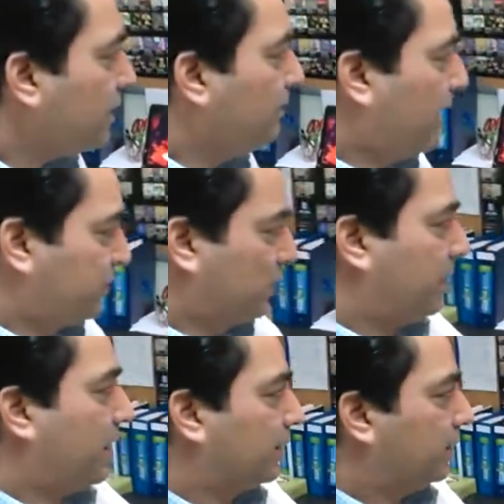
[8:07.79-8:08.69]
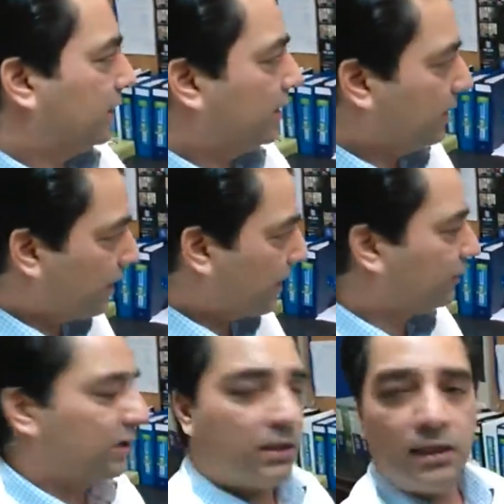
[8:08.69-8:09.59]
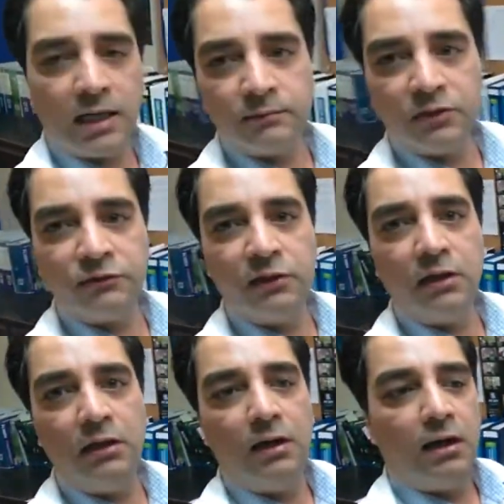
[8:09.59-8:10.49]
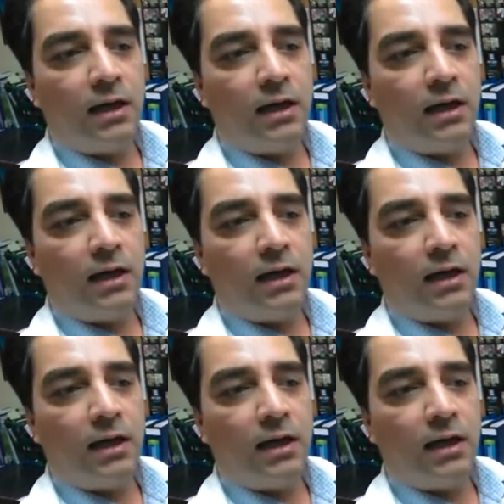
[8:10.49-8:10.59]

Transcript: bounces back around the atmosphere